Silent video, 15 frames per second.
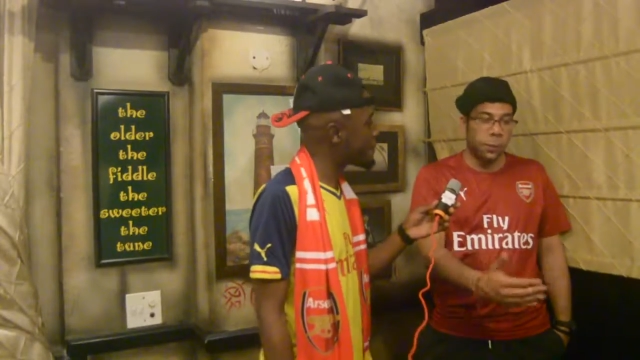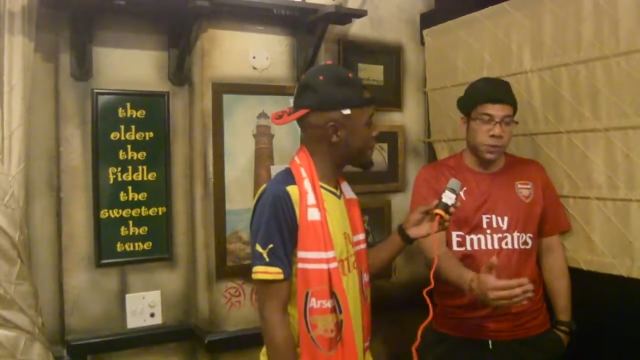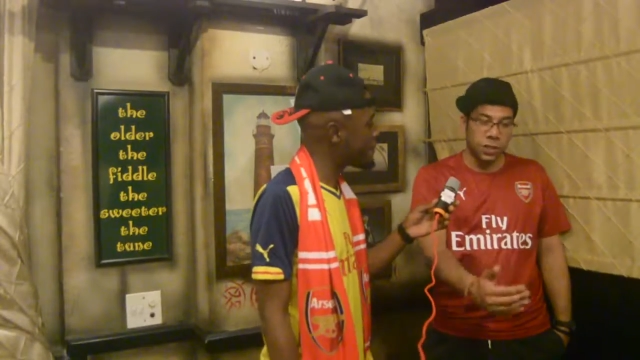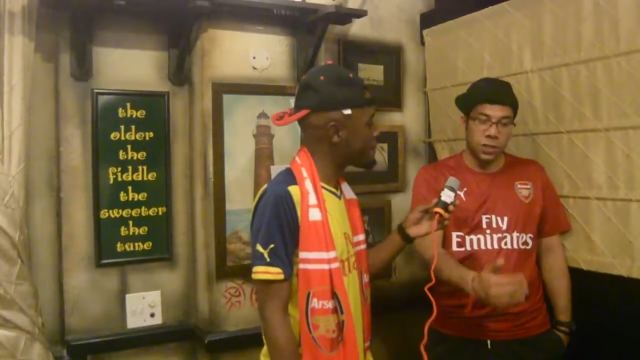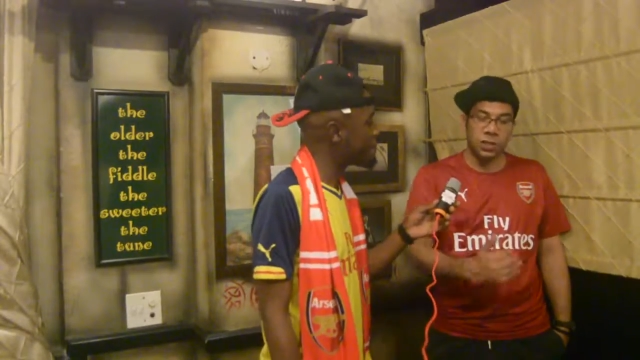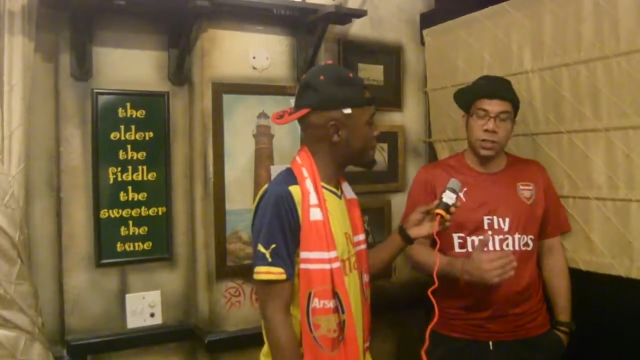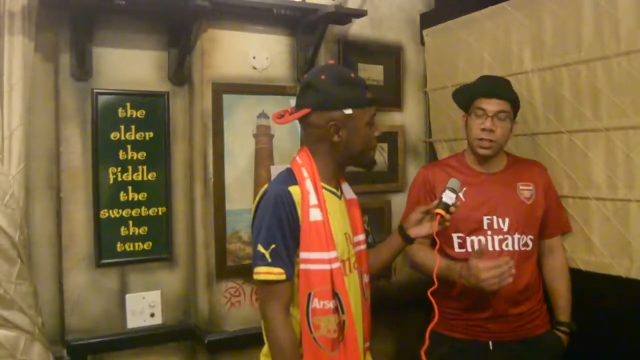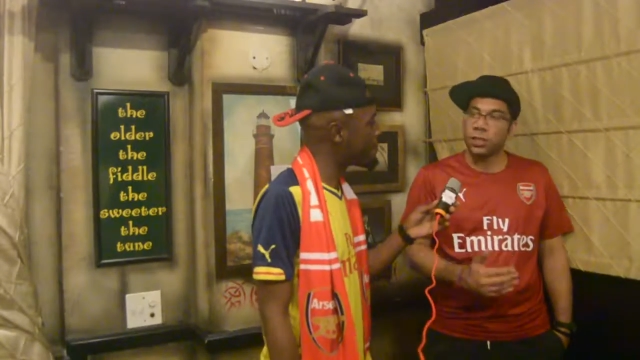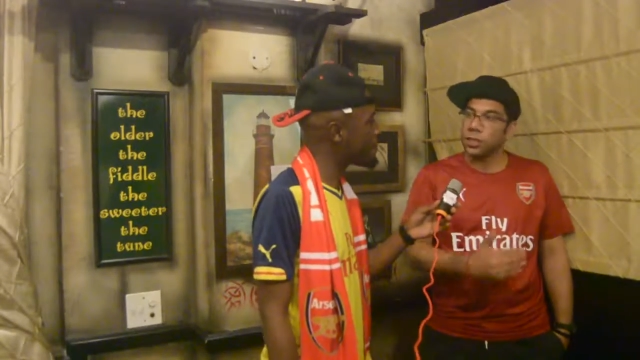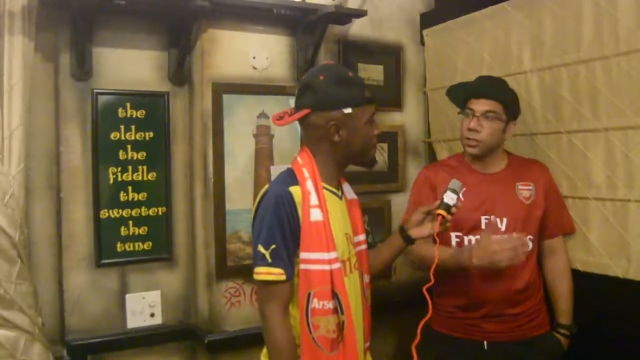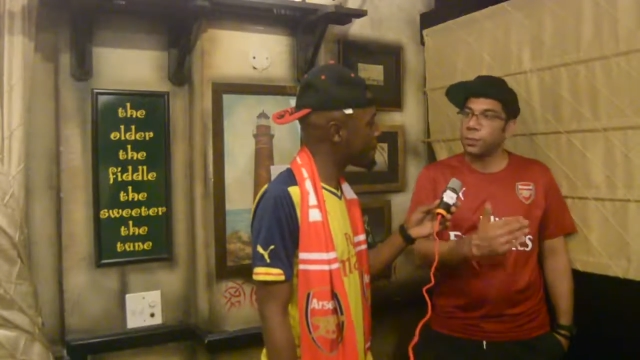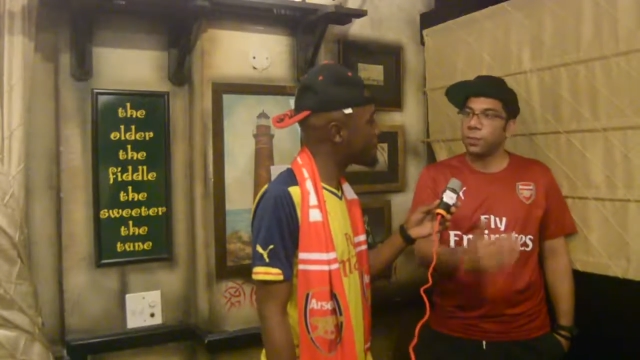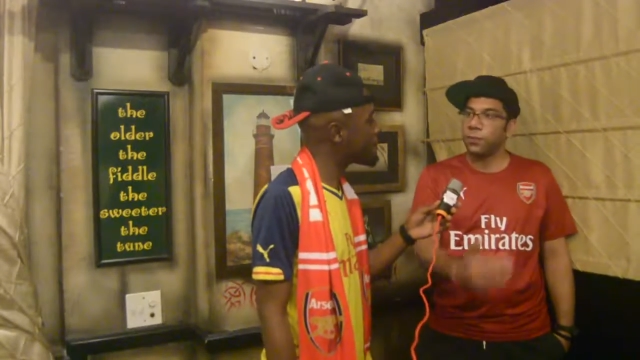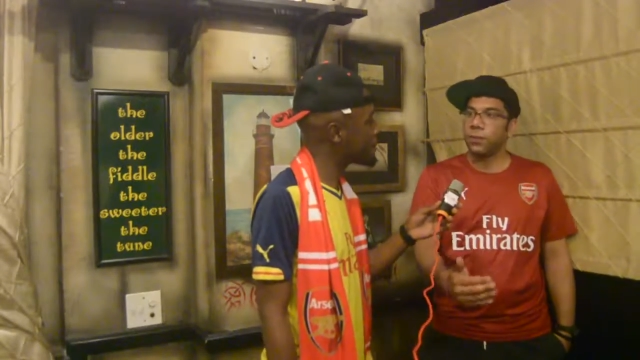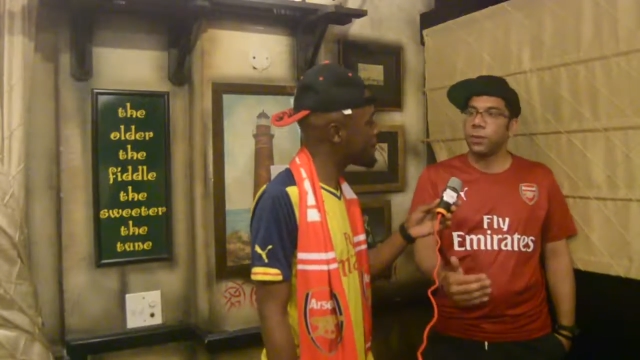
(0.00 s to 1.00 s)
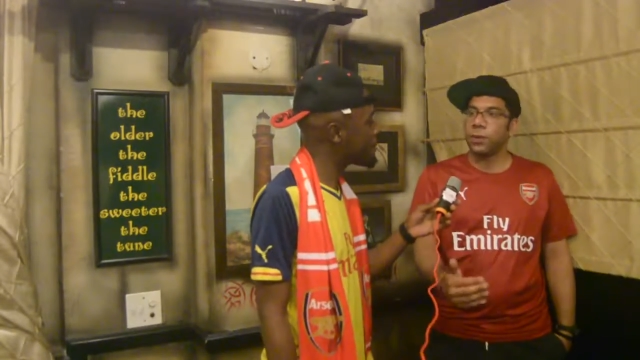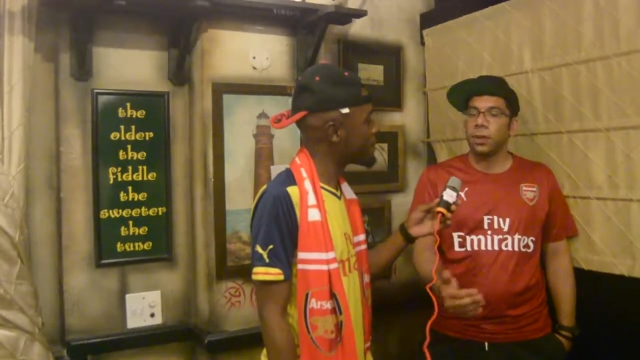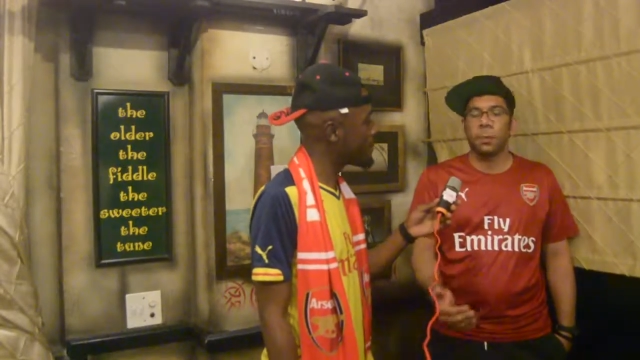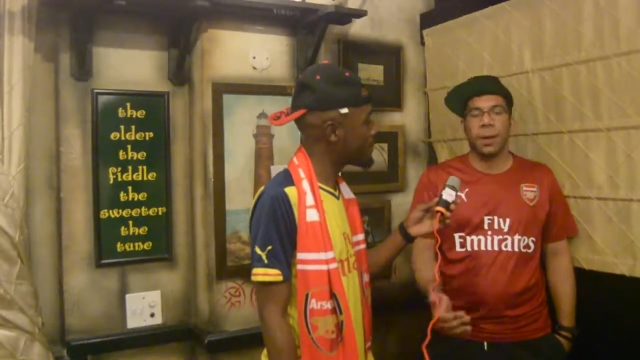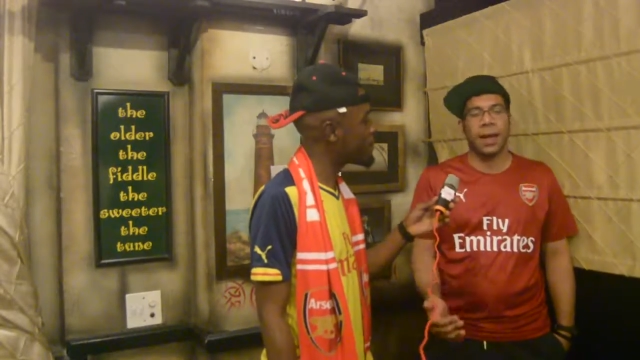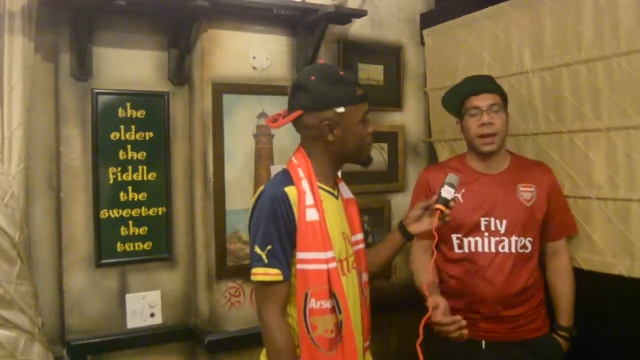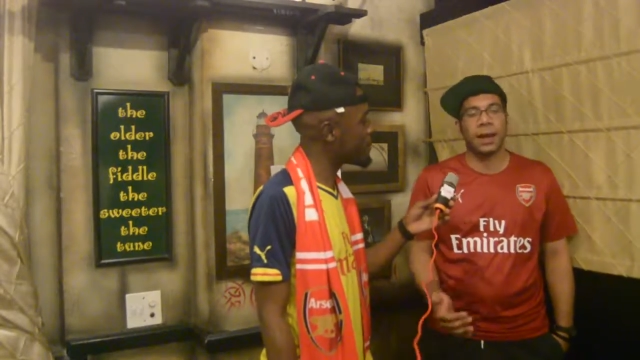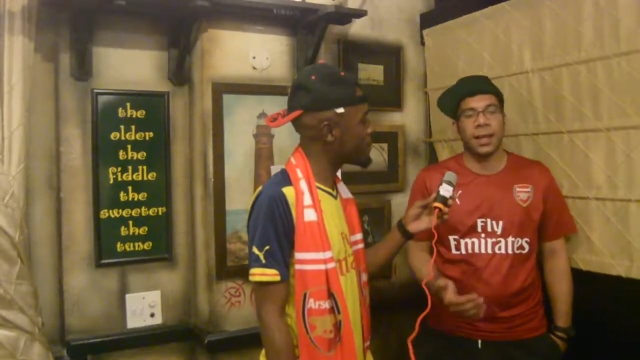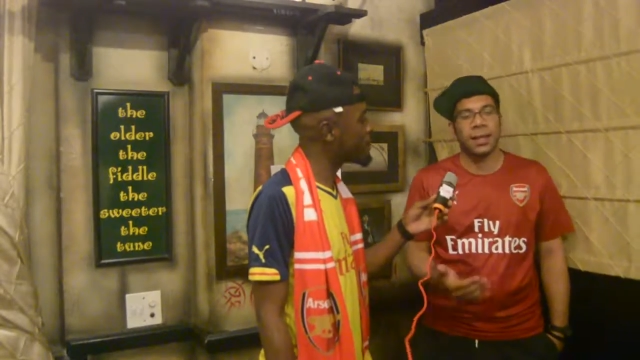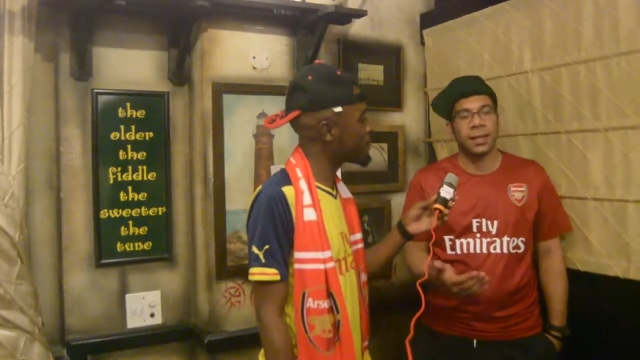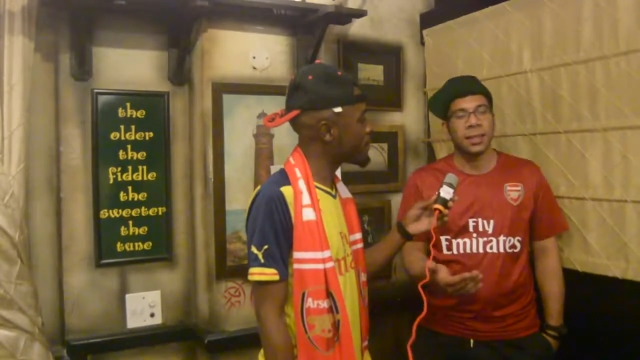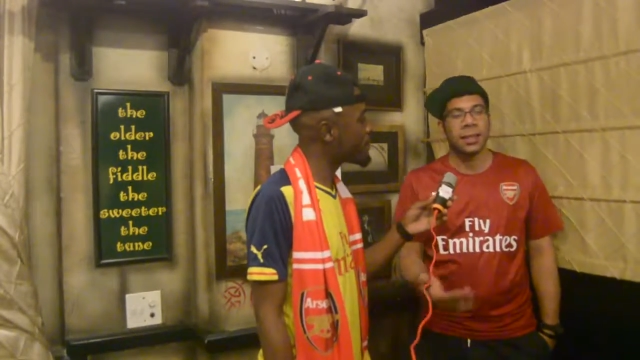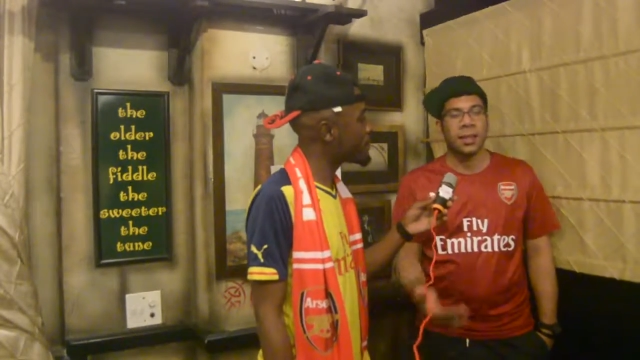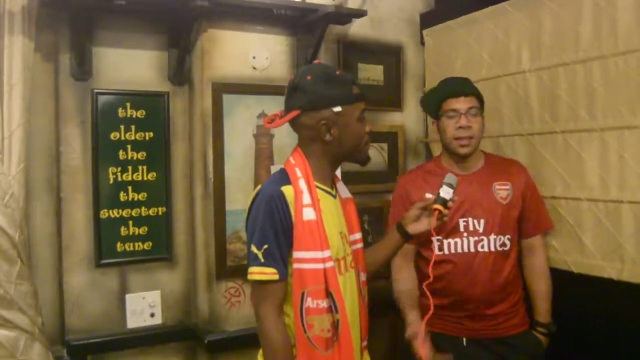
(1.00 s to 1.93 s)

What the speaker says: positioning just before the back line.